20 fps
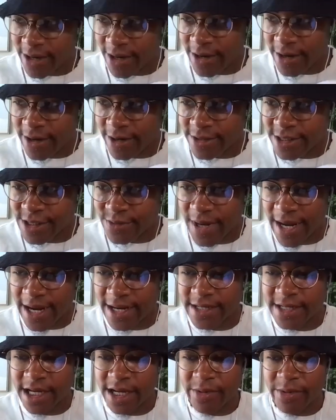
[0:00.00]
are
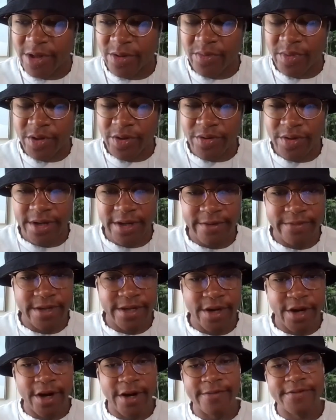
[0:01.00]
smack dab in the middle of
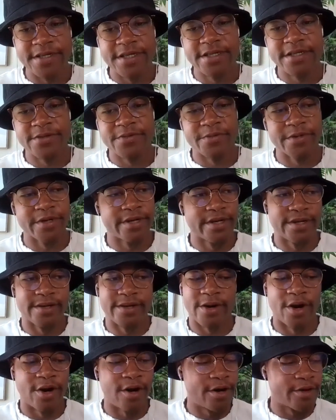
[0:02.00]
the off season where
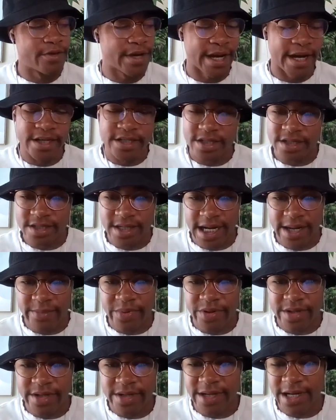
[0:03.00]
all the action is
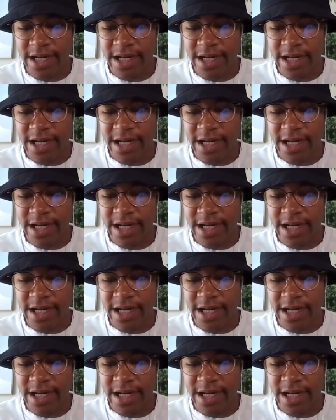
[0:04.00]
happening.